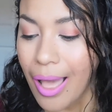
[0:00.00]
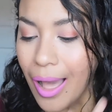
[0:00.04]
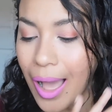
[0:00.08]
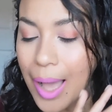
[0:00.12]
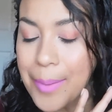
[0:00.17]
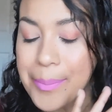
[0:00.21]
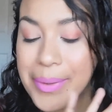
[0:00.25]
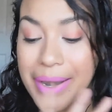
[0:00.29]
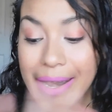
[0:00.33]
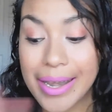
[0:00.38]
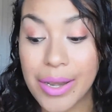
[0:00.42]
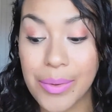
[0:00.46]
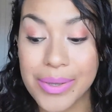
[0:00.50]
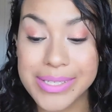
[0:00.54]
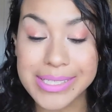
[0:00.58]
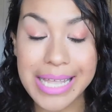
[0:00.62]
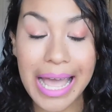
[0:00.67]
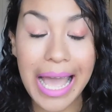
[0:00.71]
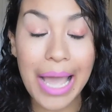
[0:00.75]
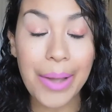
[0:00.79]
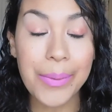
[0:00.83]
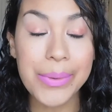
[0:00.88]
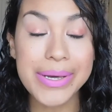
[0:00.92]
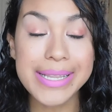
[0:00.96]
Uh, but anyways,
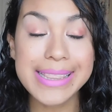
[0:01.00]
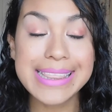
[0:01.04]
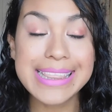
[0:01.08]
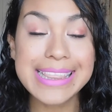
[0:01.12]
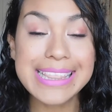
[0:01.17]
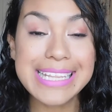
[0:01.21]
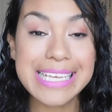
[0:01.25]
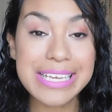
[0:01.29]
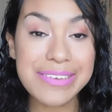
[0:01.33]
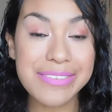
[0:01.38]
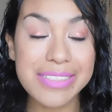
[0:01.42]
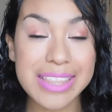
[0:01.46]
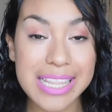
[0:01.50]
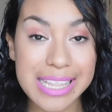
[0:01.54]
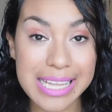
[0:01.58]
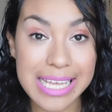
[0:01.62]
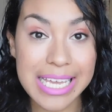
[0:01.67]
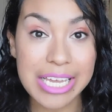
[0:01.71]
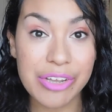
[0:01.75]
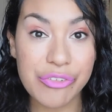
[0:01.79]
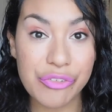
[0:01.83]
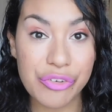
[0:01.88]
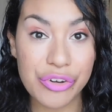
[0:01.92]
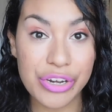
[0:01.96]
I will leave the
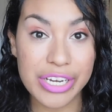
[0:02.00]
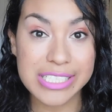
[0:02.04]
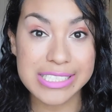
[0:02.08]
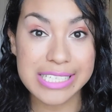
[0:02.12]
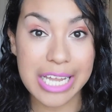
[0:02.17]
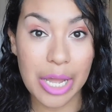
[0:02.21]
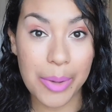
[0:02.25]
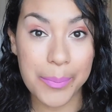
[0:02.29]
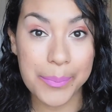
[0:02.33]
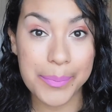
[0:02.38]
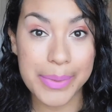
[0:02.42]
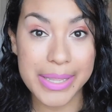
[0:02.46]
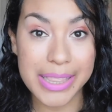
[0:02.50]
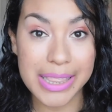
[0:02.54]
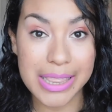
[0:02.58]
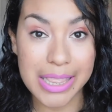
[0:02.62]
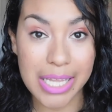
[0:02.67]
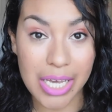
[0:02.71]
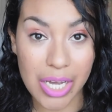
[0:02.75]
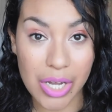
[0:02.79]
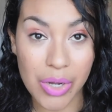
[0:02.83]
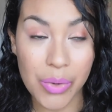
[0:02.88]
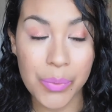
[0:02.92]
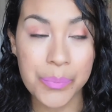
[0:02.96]
link for it down
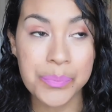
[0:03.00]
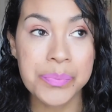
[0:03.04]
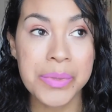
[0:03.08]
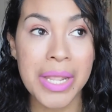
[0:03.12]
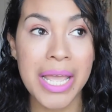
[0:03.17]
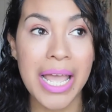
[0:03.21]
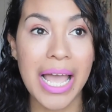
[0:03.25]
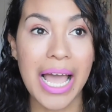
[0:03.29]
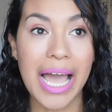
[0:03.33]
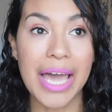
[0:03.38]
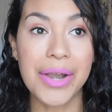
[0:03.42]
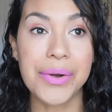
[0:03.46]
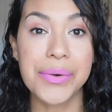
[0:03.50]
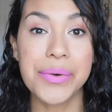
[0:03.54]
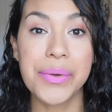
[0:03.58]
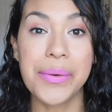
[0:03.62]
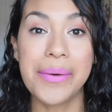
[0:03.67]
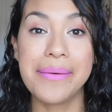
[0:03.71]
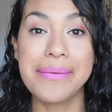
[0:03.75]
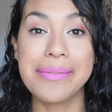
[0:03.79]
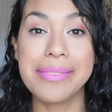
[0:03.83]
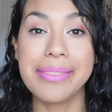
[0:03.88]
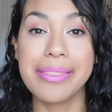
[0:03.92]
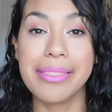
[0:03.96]
below. I don't know
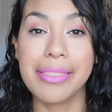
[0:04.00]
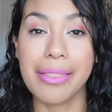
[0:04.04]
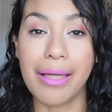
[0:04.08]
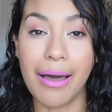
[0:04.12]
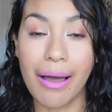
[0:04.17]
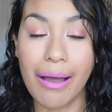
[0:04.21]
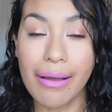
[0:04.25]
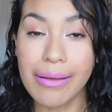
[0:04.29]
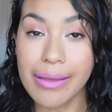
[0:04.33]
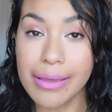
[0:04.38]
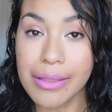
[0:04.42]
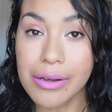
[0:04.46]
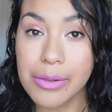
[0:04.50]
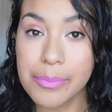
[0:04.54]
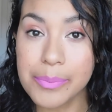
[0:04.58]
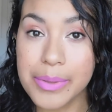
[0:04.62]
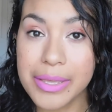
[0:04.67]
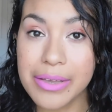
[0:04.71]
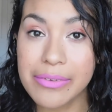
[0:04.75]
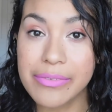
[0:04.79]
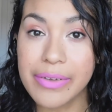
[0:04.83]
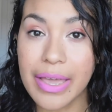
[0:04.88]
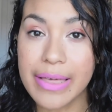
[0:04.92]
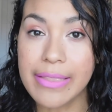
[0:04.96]
how long it'll
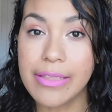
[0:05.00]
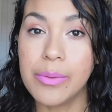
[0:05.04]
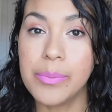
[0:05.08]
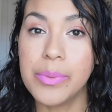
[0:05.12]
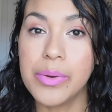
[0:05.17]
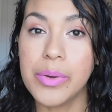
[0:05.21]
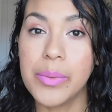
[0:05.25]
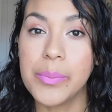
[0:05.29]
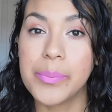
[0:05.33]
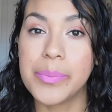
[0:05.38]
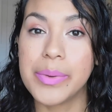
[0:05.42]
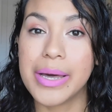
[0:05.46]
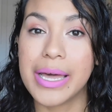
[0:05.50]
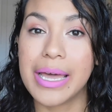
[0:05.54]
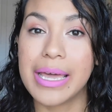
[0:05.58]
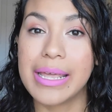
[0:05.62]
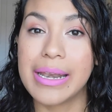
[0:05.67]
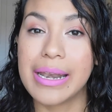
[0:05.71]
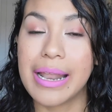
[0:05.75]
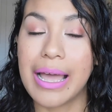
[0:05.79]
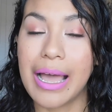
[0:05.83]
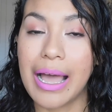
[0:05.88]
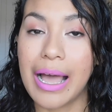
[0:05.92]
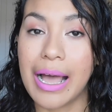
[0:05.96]
be available,
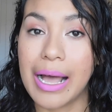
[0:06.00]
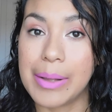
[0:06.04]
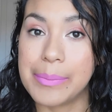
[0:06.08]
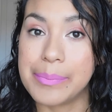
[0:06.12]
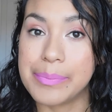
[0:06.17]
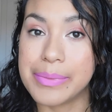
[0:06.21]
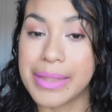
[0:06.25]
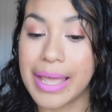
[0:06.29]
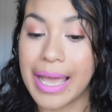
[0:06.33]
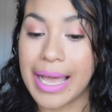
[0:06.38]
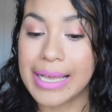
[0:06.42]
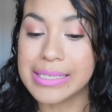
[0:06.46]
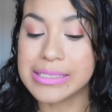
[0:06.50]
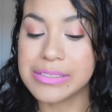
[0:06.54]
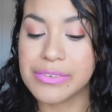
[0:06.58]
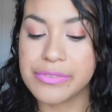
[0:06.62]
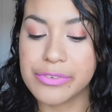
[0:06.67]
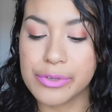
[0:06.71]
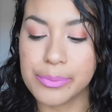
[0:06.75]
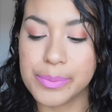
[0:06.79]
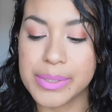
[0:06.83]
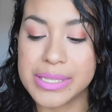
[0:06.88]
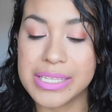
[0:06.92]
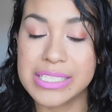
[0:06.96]
but um, as of
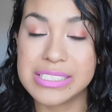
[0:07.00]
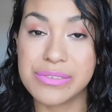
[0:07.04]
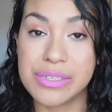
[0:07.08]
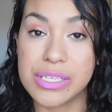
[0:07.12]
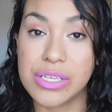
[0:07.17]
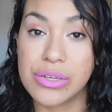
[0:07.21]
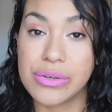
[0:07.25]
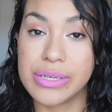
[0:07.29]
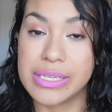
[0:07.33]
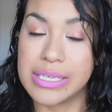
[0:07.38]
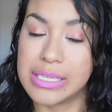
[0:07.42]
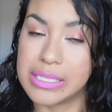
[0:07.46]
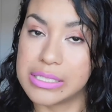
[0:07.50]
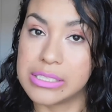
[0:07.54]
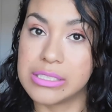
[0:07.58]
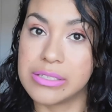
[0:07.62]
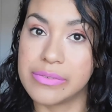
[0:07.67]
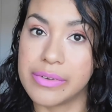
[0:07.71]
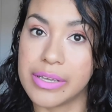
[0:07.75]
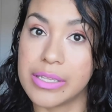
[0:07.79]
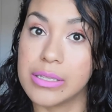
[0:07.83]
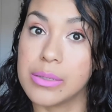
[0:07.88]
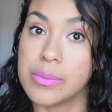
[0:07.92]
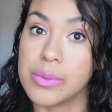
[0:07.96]
filming this video, it is
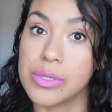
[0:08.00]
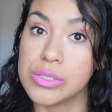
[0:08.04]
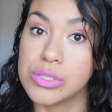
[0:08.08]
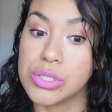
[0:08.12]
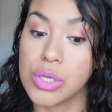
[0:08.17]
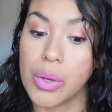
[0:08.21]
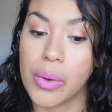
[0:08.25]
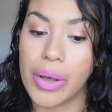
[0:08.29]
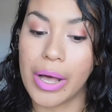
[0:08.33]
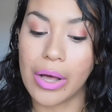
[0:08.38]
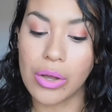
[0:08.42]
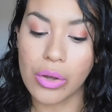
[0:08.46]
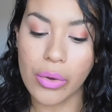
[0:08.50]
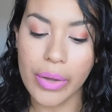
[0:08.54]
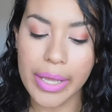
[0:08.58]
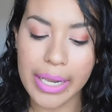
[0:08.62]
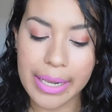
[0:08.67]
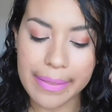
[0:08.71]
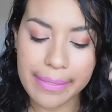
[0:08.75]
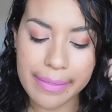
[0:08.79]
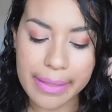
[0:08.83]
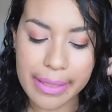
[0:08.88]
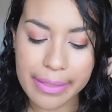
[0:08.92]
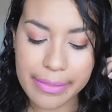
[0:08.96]
available. So I'll go
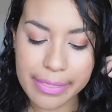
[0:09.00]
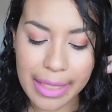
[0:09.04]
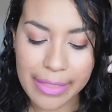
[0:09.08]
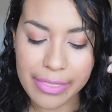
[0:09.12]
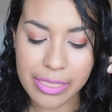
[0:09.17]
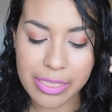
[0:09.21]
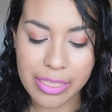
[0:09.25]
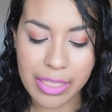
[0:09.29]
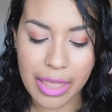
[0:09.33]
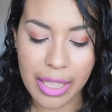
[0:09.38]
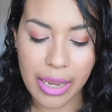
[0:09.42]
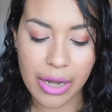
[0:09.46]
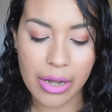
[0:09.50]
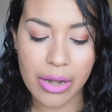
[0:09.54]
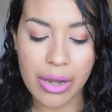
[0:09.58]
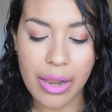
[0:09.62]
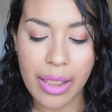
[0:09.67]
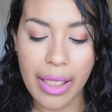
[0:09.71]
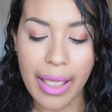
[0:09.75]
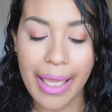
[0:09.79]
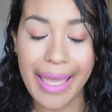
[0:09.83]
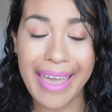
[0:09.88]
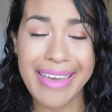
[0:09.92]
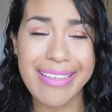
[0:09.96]
ahead and link that there
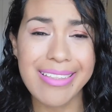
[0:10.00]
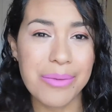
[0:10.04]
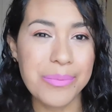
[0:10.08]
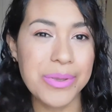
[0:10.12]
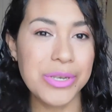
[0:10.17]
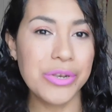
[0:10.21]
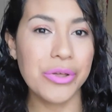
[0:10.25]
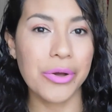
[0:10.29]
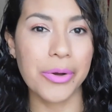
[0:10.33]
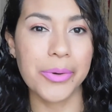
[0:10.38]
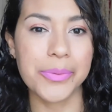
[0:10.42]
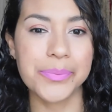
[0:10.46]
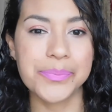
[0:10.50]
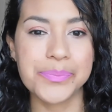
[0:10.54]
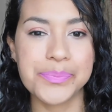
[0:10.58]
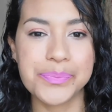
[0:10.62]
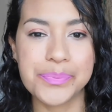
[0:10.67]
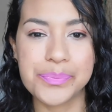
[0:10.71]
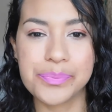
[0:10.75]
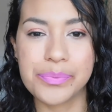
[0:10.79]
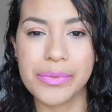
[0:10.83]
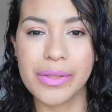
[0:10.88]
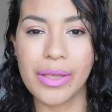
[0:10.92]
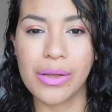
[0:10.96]
and let me know
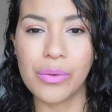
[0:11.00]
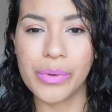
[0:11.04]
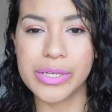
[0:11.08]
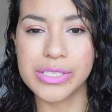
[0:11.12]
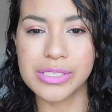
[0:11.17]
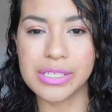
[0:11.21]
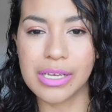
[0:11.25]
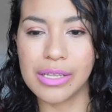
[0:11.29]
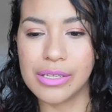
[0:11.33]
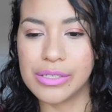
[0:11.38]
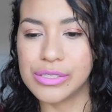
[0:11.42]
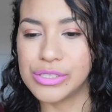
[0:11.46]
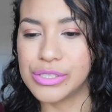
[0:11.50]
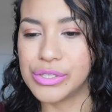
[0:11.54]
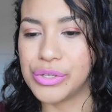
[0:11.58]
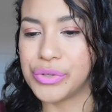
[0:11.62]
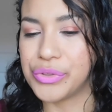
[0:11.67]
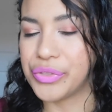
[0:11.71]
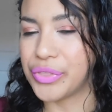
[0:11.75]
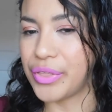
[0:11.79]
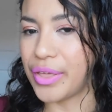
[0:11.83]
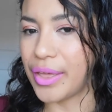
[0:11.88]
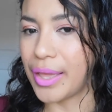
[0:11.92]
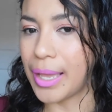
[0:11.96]
which colors do you
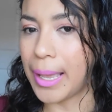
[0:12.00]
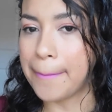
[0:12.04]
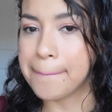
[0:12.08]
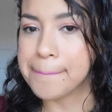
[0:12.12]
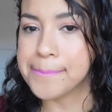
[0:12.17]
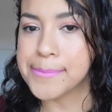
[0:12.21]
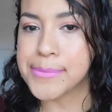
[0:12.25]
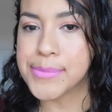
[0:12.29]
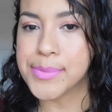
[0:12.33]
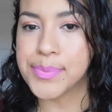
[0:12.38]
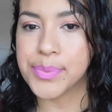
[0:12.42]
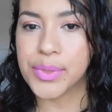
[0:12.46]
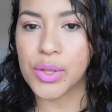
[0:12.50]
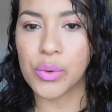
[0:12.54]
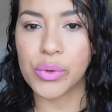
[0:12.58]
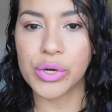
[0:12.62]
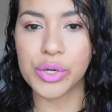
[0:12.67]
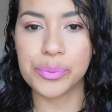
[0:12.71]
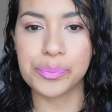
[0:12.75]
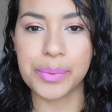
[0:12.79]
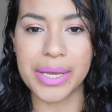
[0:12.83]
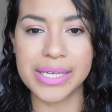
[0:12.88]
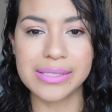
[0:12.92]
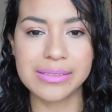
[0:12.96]
think
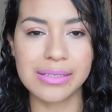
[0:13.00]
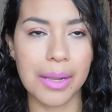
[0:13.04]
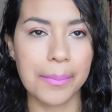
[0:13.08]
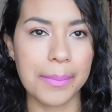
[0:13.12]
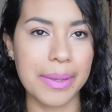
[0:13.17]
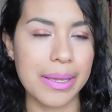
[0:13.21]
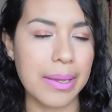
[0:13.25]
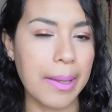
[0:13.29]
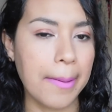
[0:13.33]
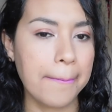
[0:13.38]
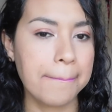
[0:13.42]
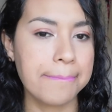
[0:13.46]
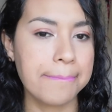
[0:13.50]
work best on me.